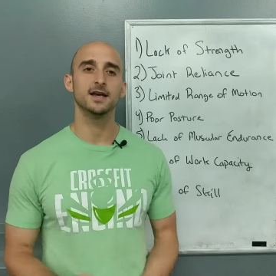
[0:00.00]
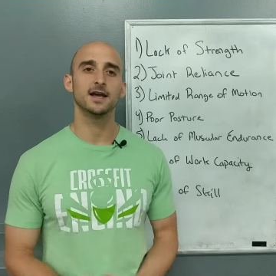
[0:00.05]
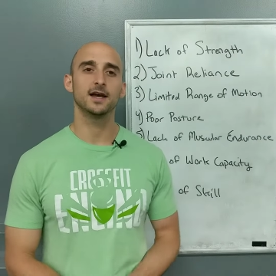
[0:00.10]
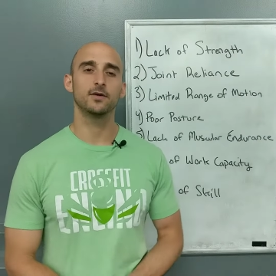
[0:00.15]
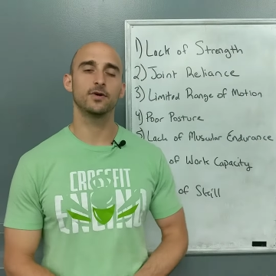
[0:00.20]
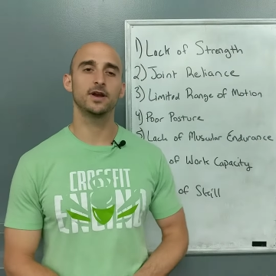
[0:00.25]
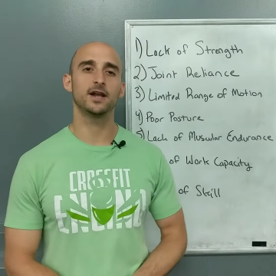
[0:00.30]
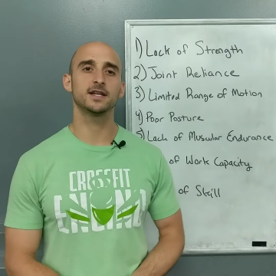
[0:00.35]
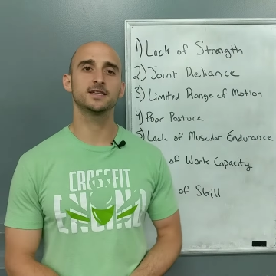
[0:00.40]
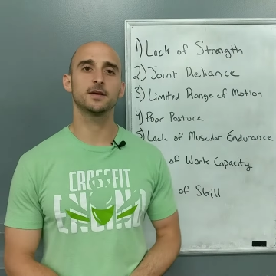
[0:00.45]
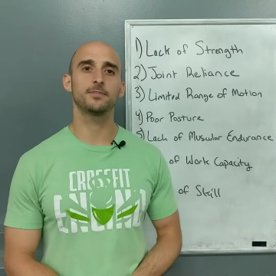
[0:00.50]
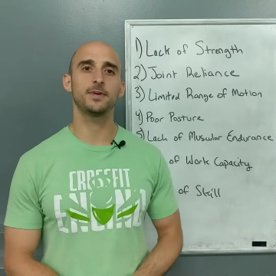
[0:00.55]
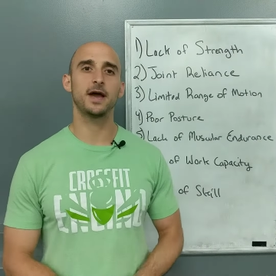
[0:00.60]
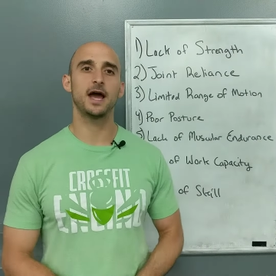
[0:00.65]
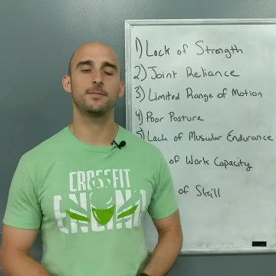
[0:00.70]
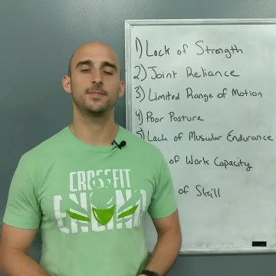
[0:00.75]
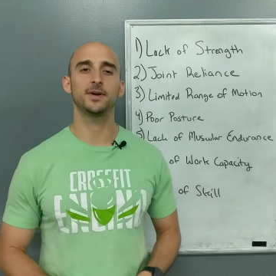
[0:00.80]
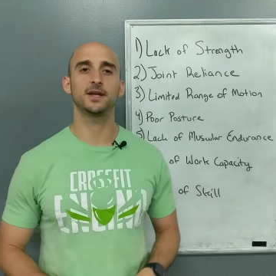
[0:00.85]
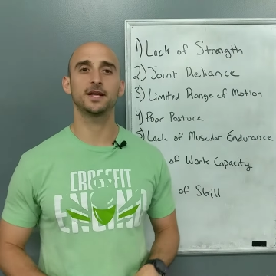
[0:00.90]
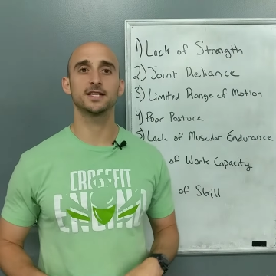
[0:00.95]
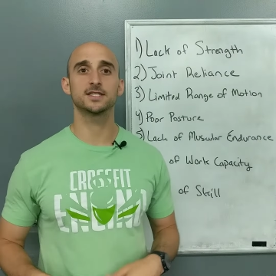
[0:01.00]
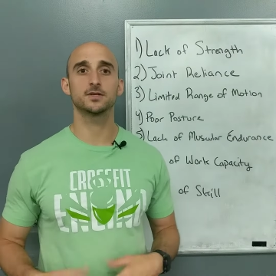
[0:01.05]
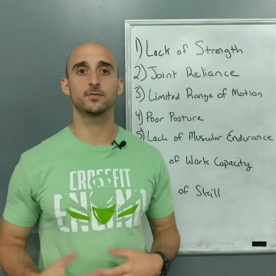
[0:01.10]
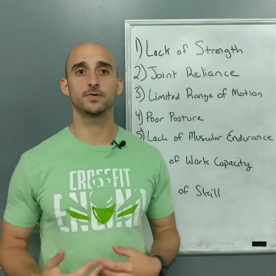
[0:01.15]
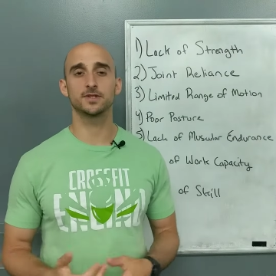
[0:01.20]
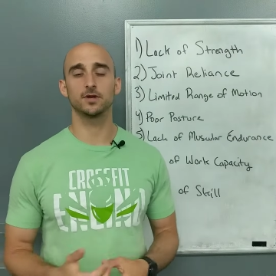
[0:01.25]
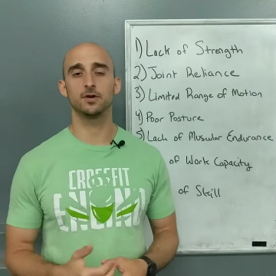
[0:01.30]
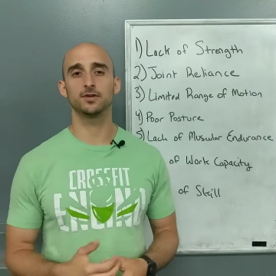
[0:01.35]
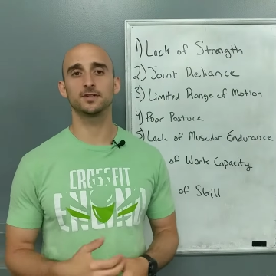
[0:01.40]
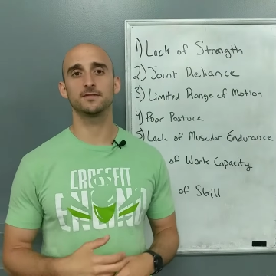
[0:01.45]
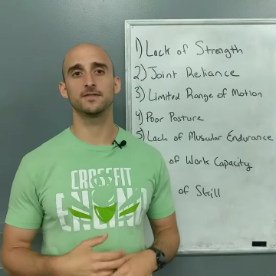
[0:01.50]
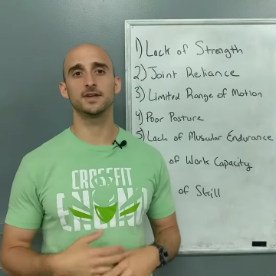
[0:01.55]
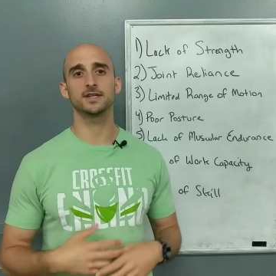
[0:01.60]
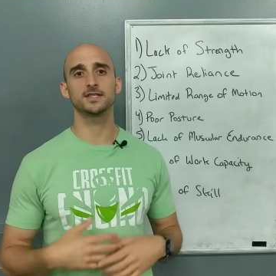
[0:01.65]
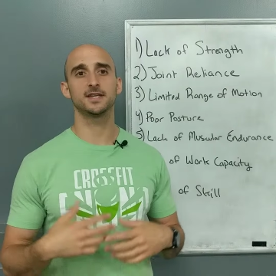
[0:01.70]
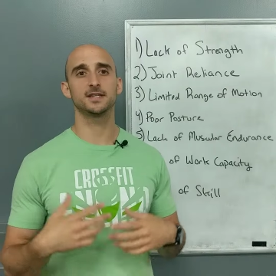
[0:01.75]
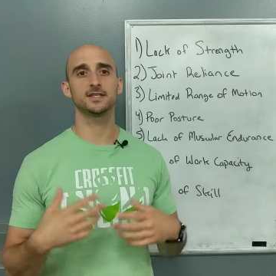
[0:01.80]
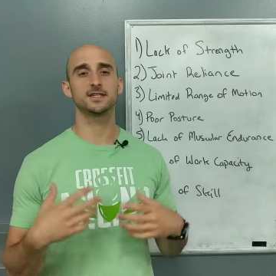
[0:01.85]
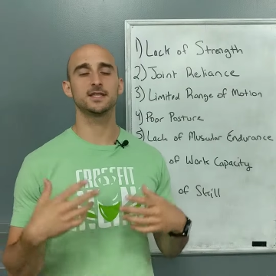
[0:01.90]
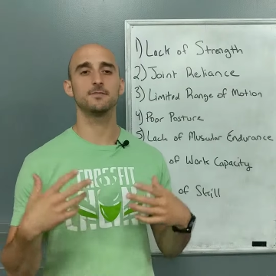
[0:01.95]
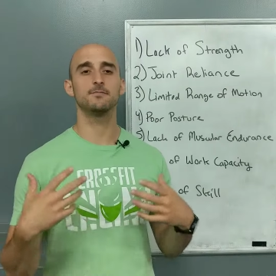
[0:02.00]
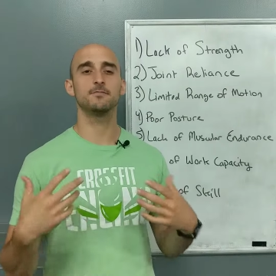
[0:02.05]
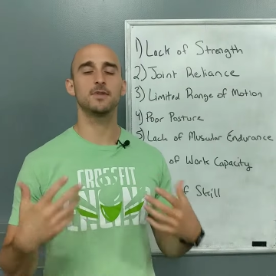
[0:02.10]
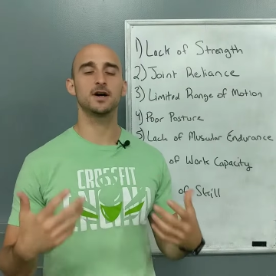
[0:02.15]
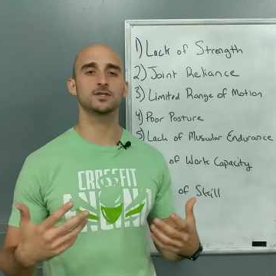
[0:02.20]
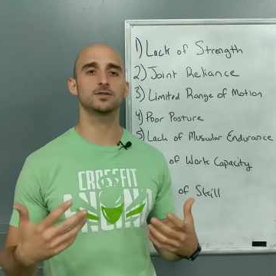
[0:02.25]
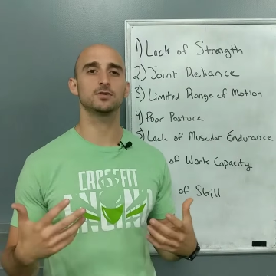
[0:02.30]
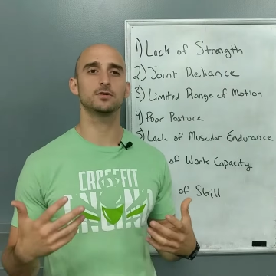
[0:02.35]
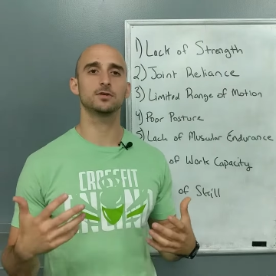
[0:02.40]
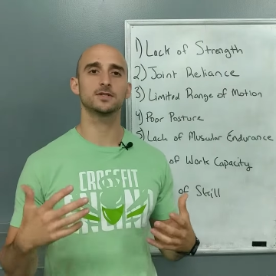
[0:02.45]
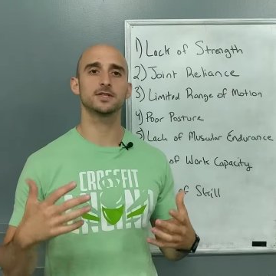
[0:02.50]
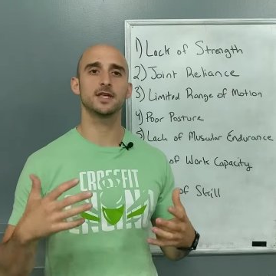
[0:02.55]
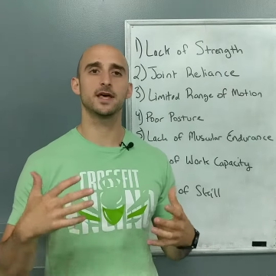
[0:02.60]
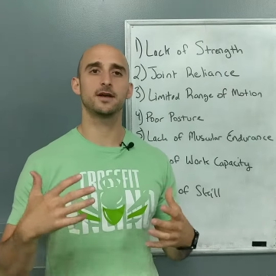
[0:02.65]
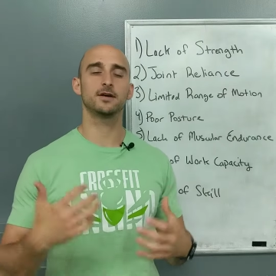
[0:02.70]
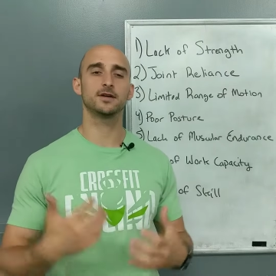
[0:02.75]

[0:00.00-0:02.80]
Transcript: And what ends up happening as a result of this is the muscles that